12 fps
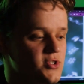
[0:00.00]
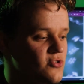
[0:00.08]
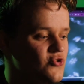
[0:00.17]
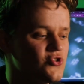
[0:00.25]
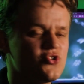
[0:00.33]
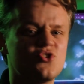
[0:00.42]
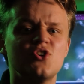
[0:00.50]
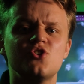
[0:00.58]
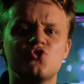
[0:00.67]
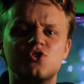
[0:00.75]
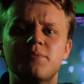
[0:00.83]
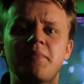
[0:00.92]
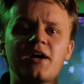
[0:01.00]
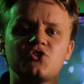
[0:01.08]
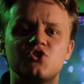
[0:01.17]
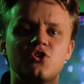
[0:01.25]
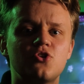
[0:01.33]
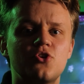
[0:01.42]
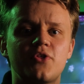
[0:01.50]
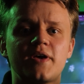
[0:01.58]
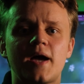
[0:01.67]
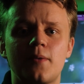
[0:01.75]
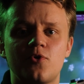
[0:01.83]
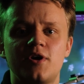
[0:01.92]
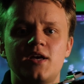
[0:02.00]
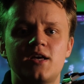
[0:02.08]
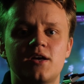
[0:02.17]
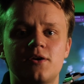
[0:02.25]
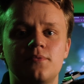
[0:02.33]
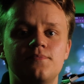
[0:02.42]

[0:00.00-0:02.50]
So just imagine another camera here.